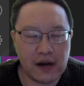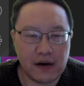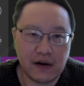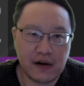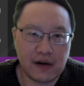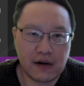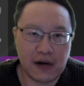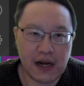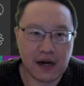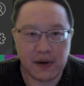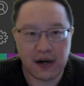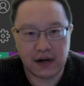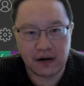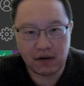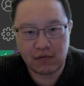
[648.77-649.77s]
this
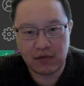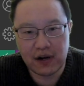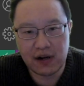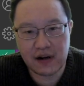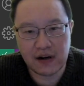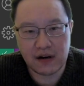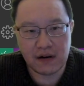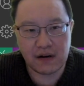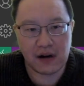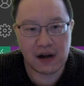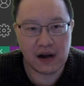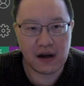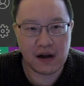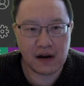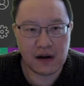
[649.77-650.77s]
database is written in
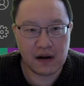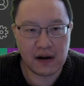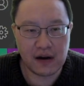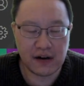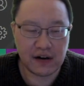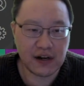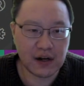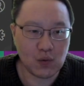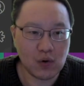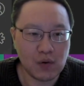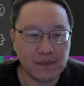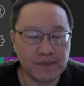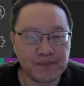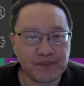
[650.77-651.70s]
SQL.